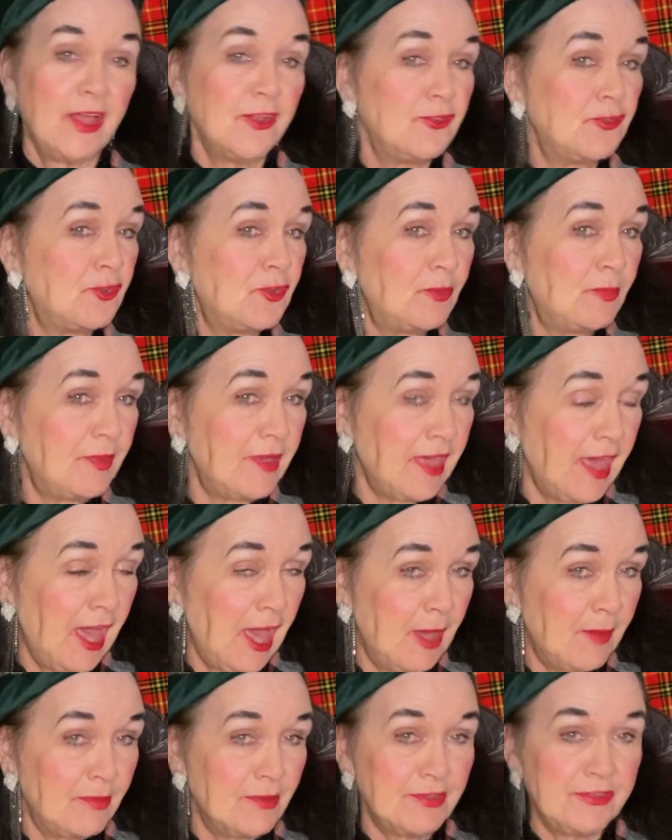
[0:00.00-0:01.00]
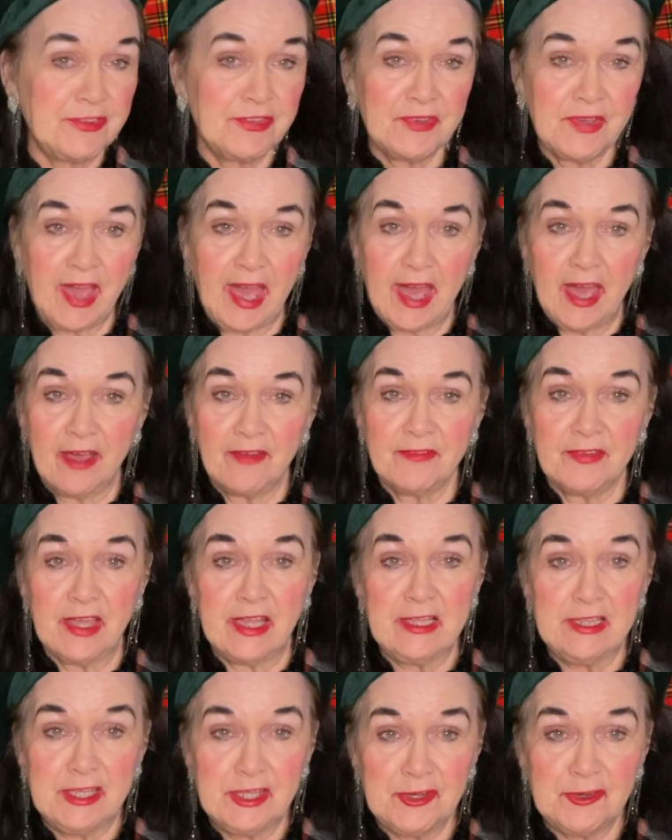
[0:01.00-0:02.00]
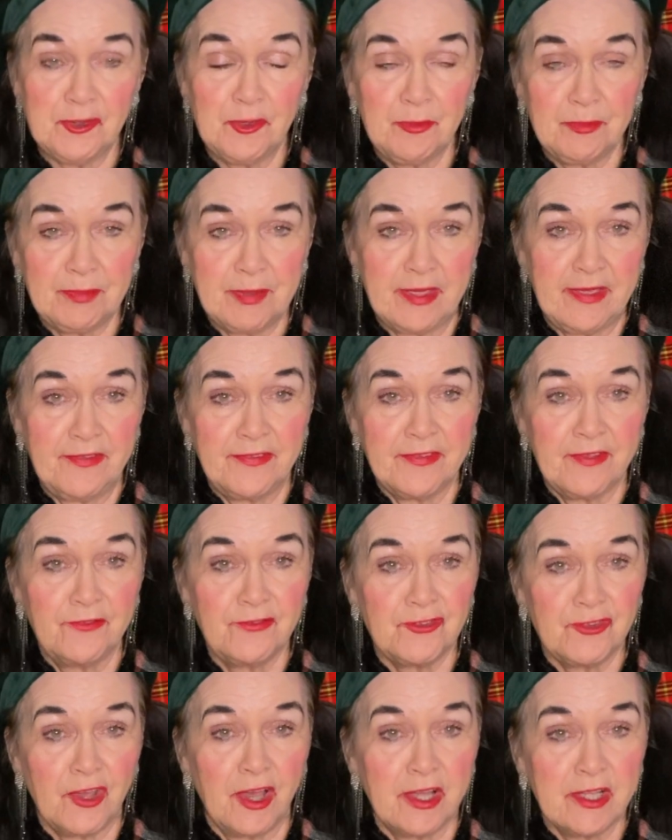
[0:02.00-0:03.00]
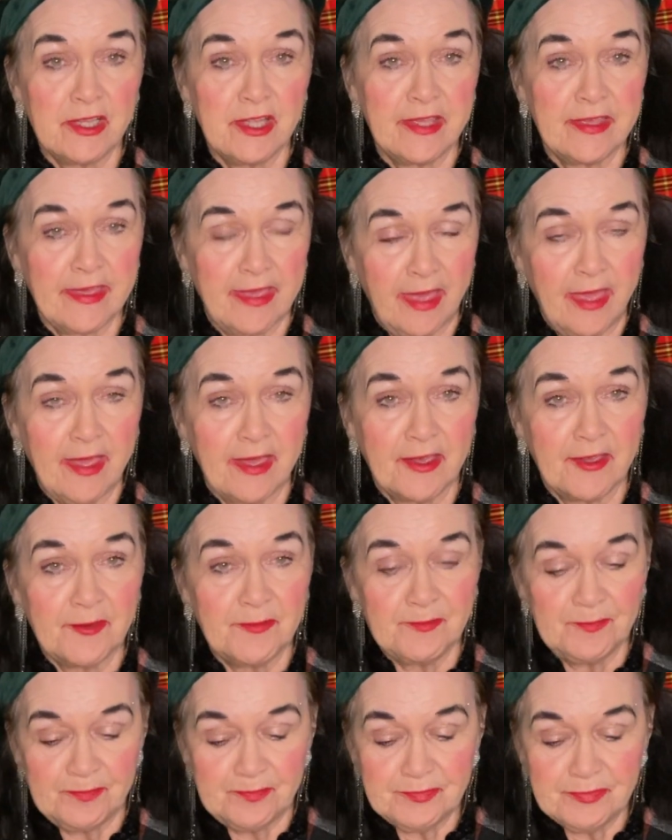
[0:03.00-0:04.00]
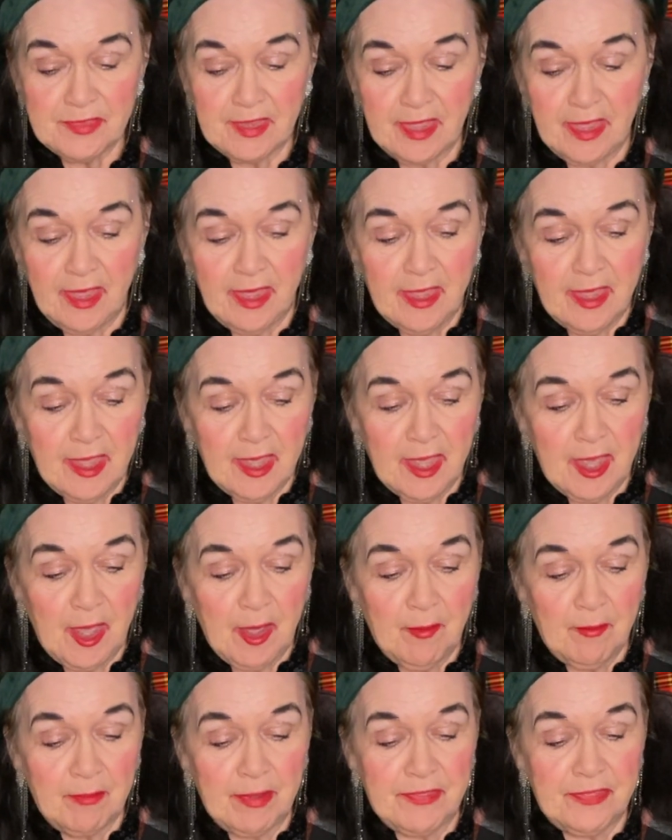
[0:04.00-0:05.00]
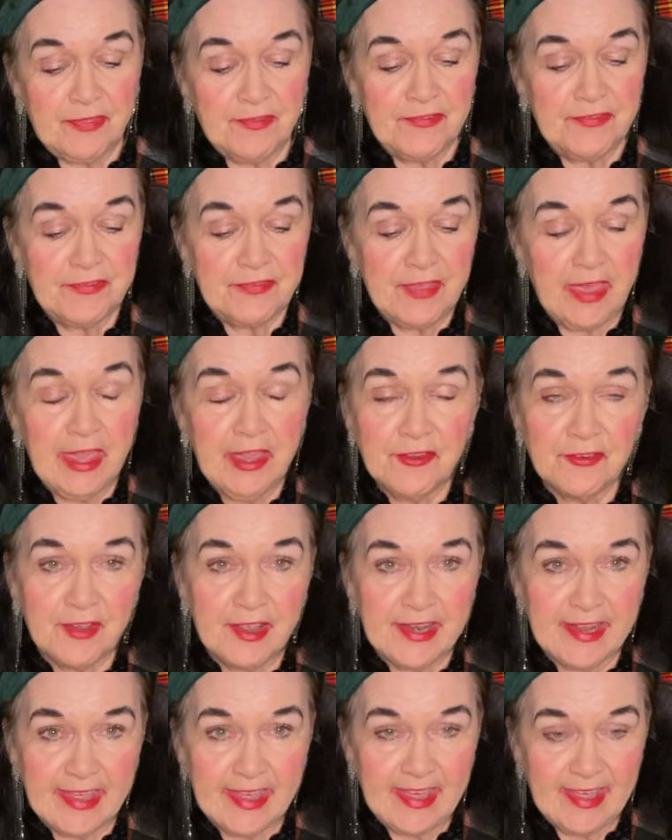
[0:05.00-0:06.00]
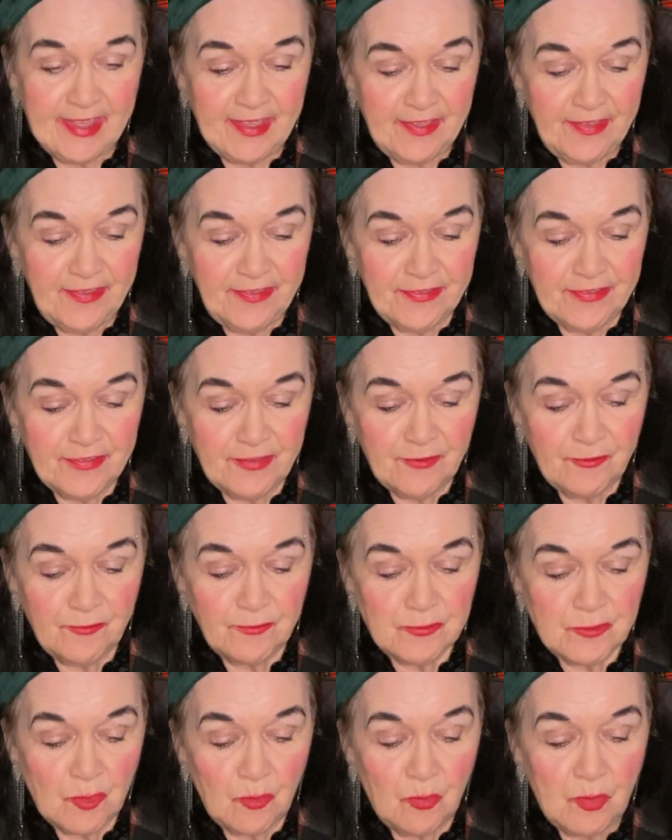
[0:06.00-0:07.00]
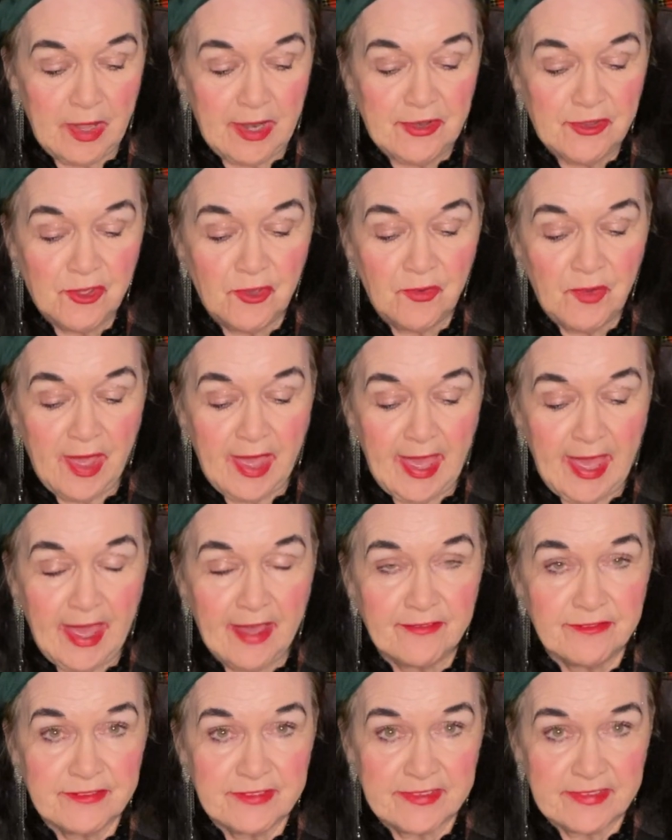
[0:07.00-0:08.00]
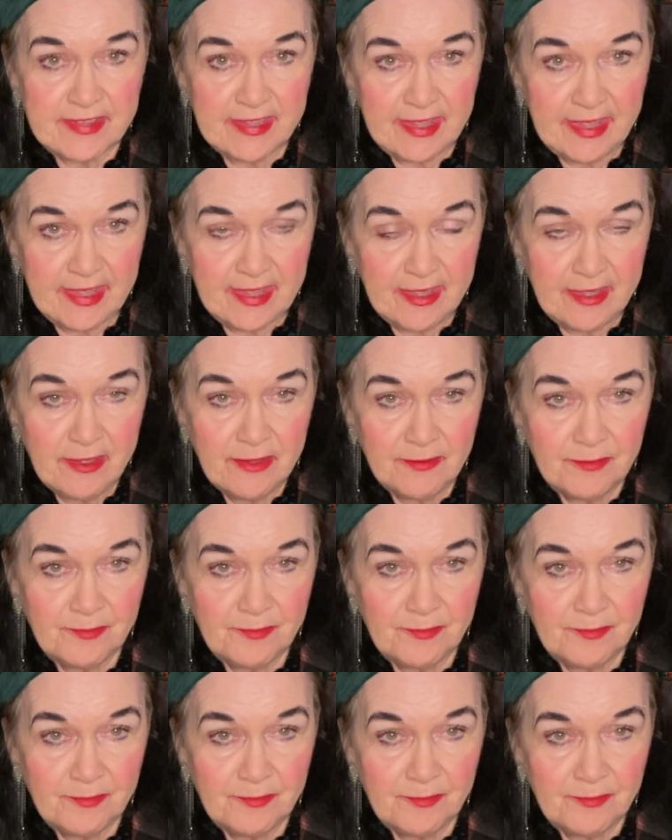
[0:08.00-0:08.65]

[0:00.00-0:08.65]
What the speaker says: to be able to have a little piece of chocolate cake. But the secret is, when you have tea,